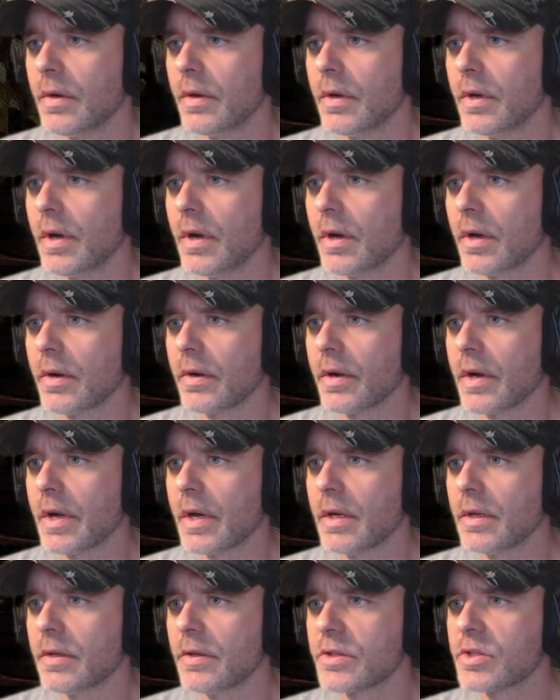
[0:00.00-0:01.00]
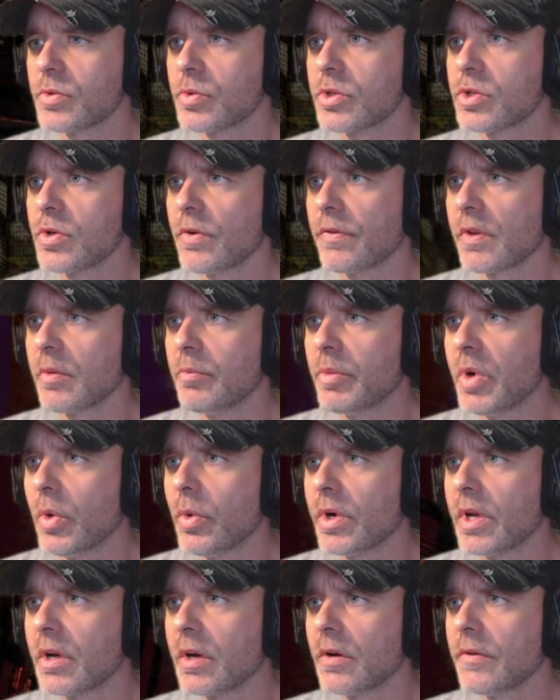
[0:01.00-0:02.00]
Alright. Switch over to the bow
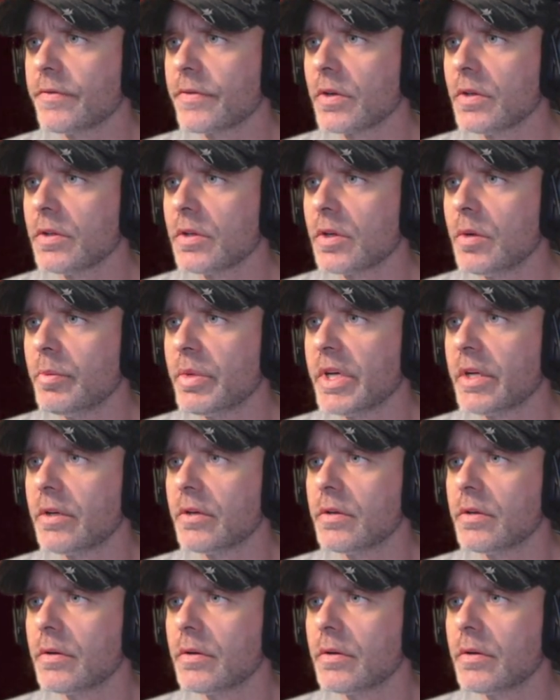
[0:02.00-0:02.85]
and arrow for a little bit.